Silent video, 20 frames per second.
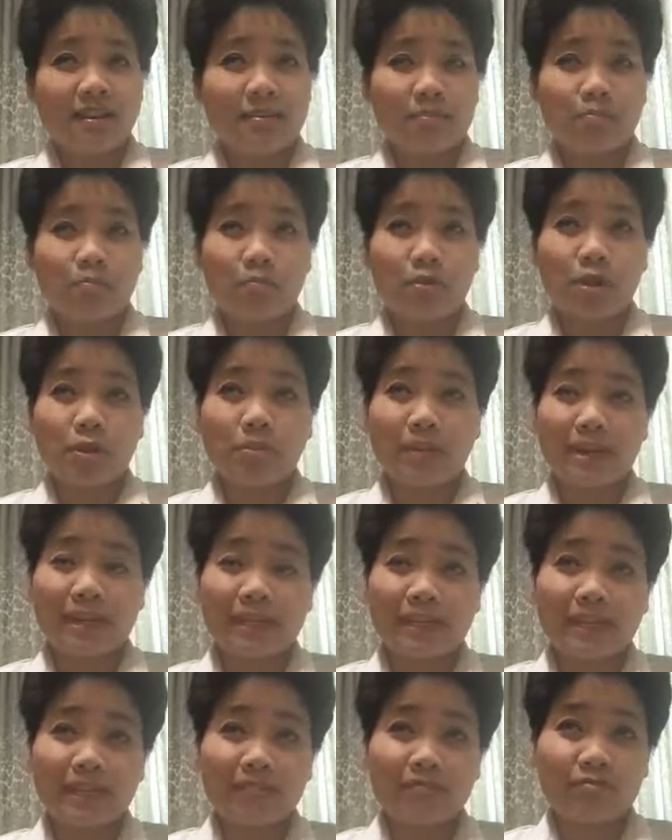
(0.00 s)

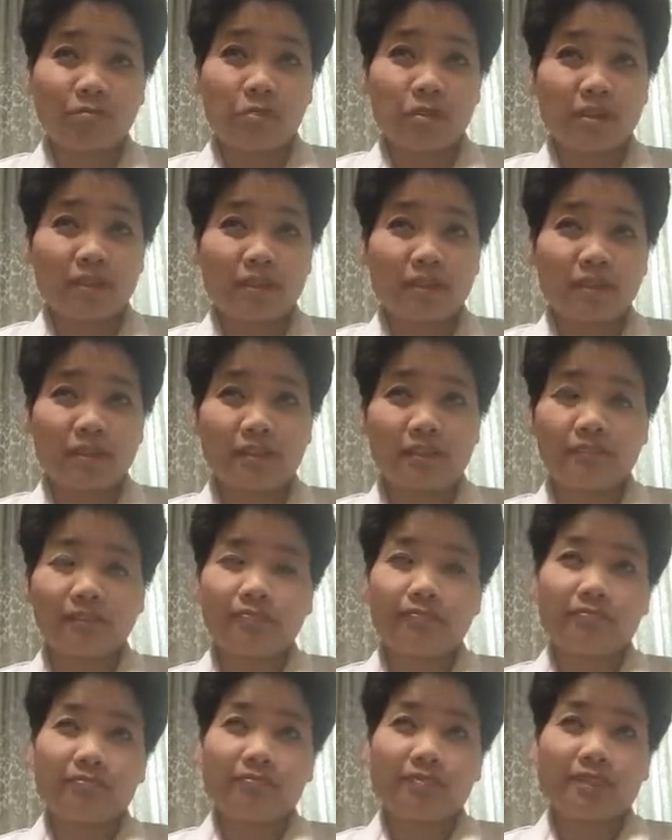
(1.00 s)
Burbank, California,
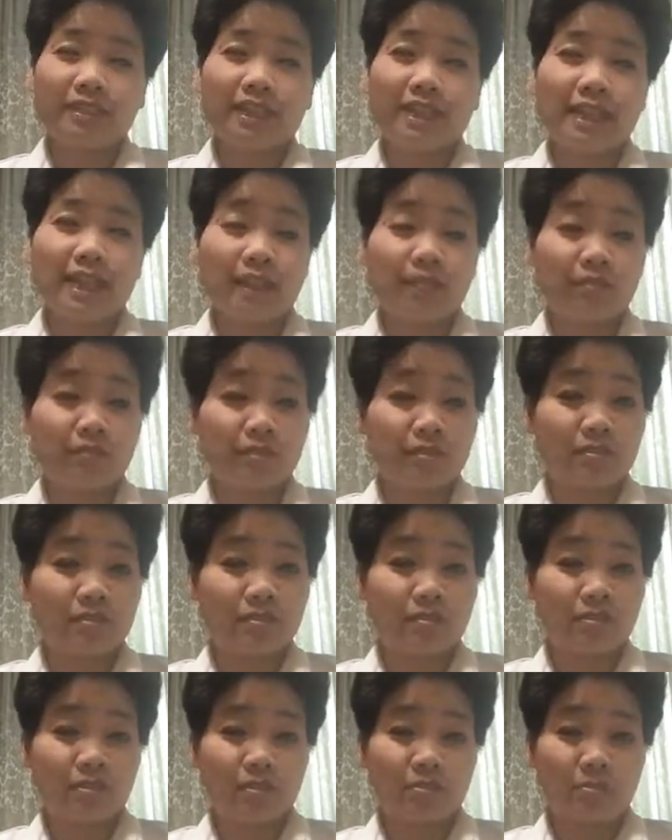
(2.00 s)
the day after
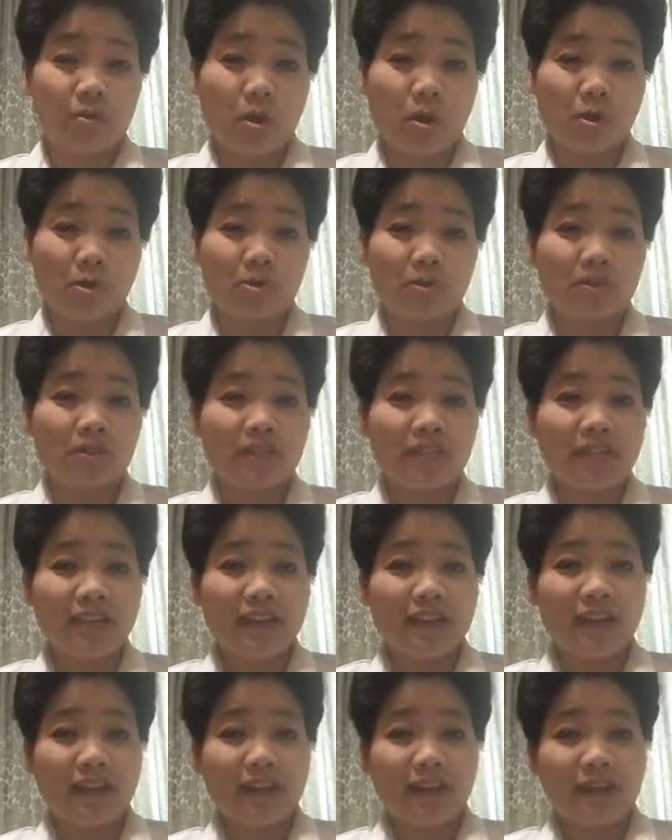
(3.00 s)
tomorrow.
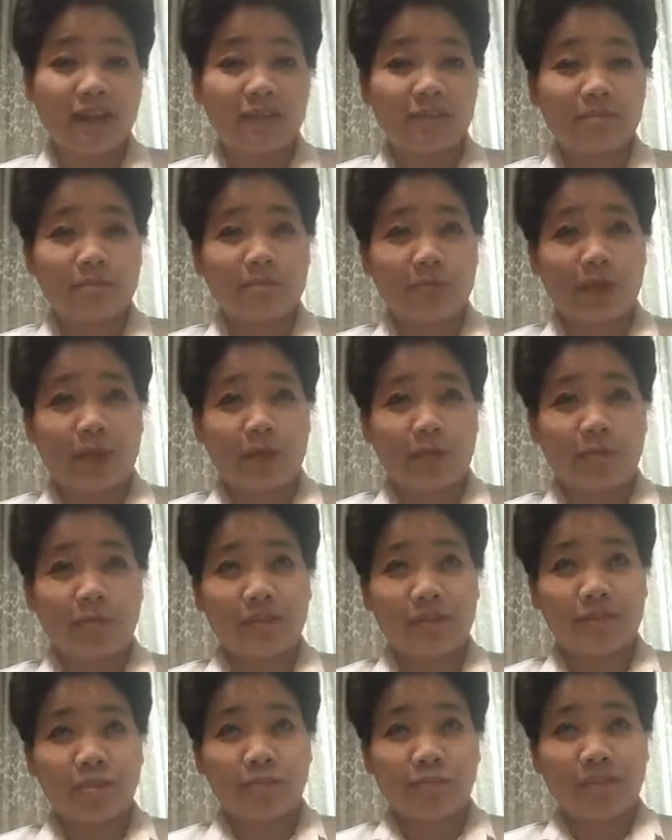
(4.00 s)
I'll
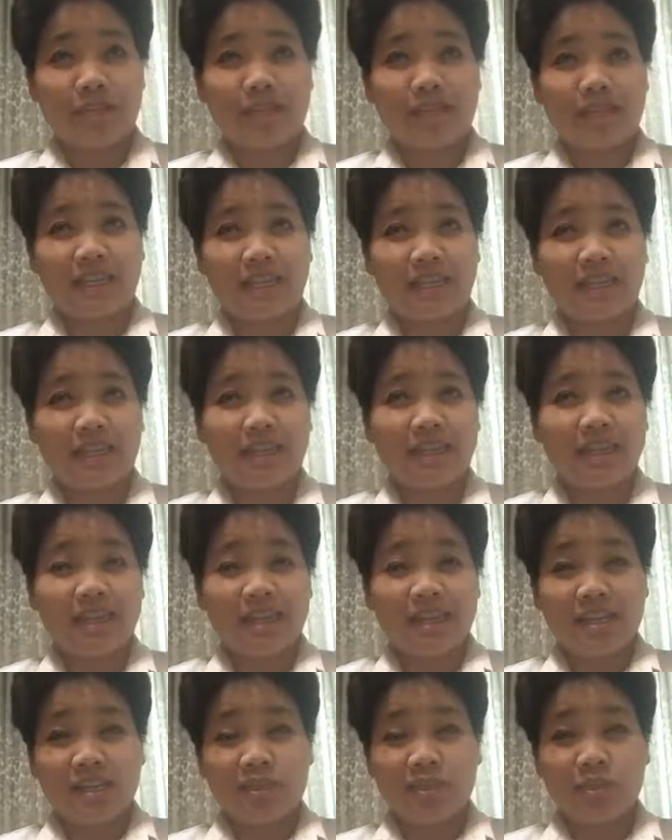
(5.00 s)
be speaking
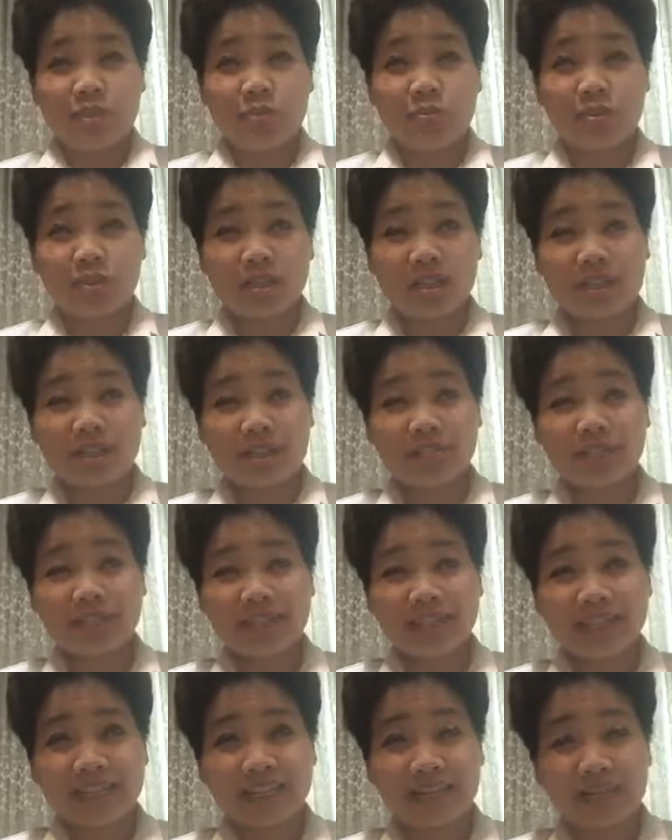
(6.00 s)
in Utah by
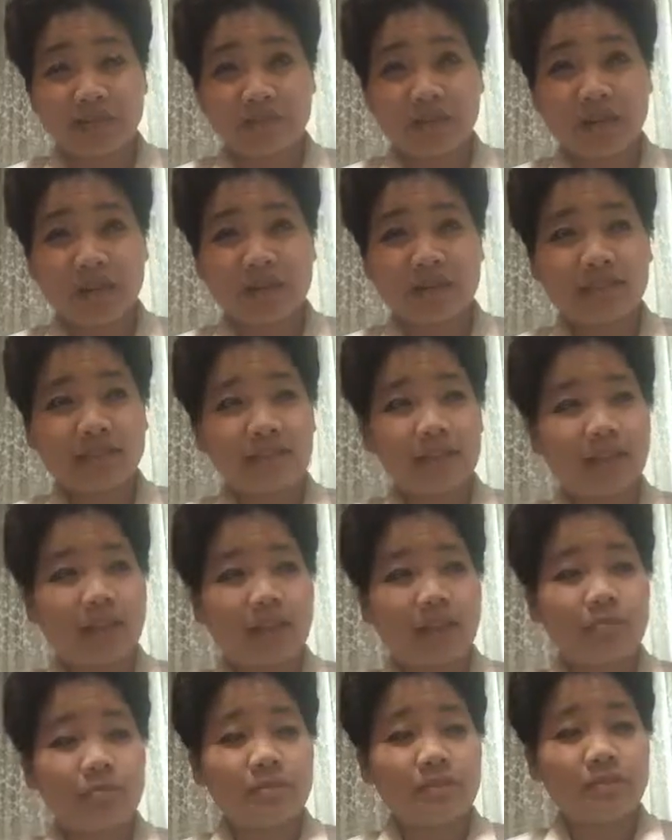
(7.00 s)
the end of the month.
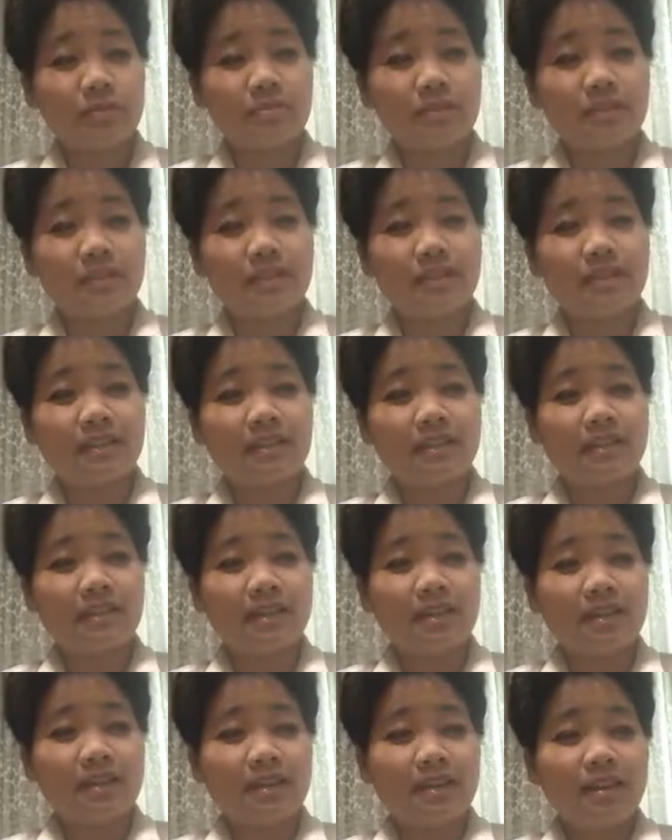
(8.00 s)
I'll be speaking
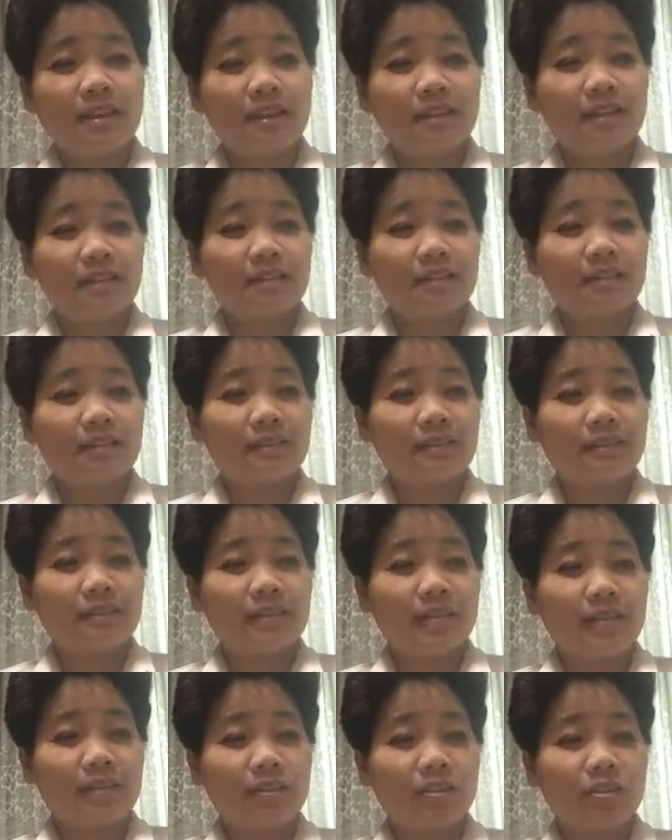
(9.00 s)
in
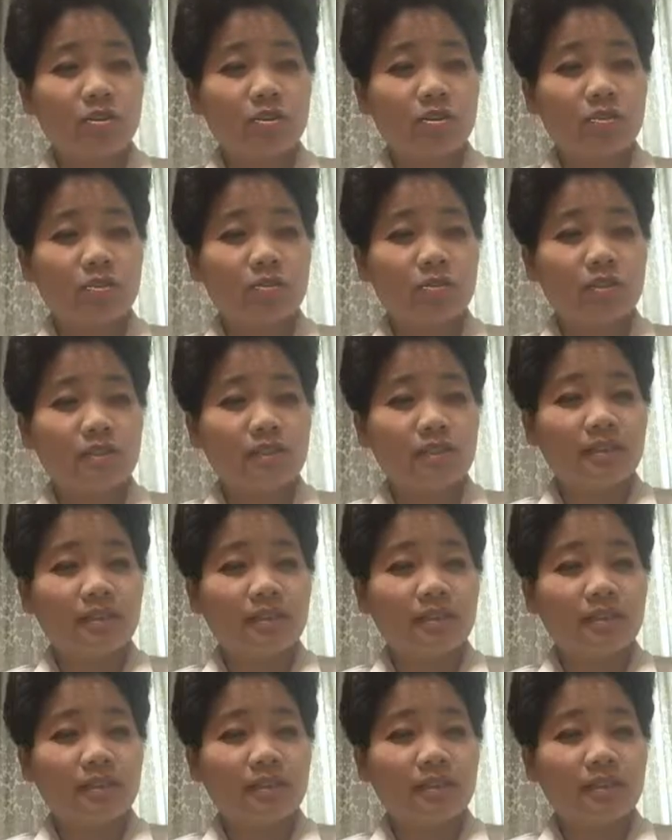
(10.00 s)
Cancun